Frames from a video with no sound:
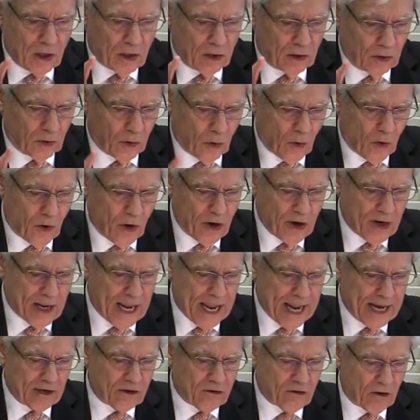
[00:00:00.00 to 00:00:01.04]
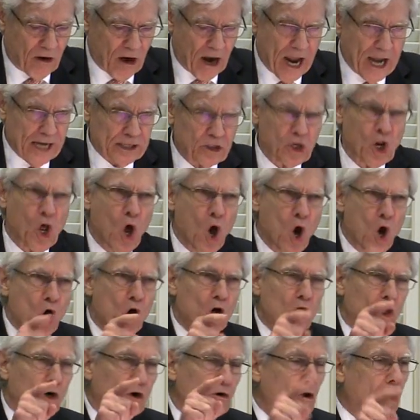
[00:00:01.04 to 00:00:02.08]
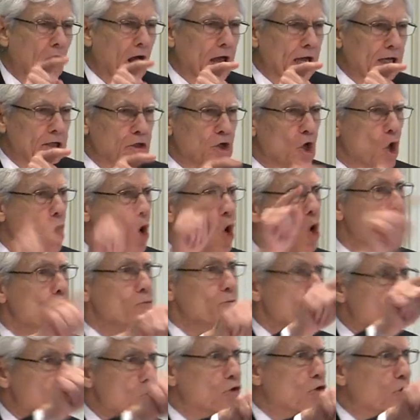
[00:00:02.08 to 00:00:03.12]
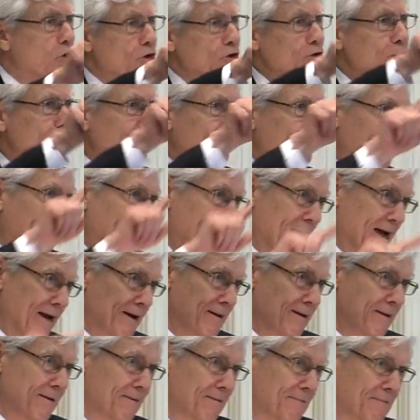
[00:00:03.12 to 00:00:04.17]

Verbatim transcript: Lord and Christ, Christ whom you crucified.